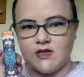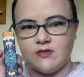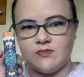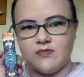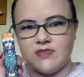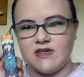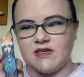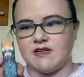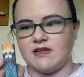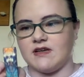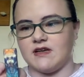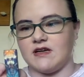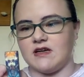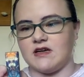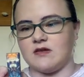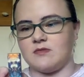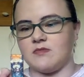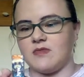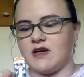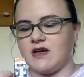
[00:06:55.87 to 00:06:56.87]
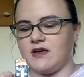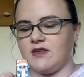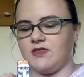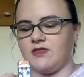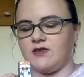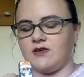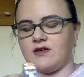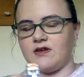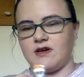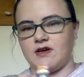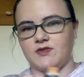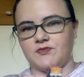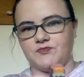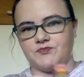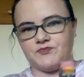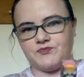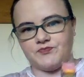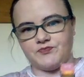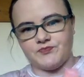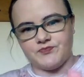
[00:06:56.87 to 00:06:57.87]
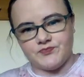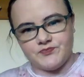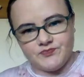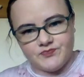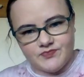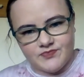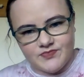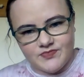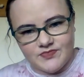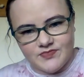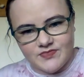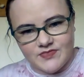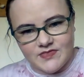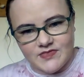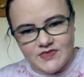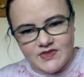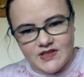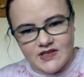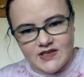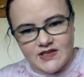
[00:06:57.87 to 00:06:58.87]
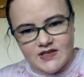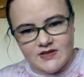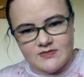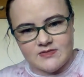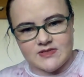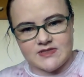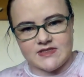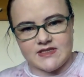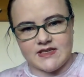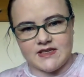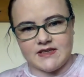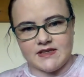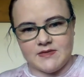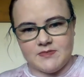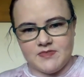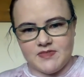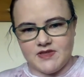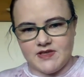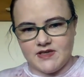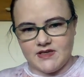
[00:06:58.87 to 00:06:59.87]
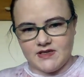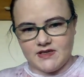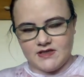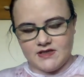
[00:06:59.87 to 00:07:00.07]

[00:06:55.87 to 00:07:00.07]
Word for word: But um, I thought that it was a lip thing.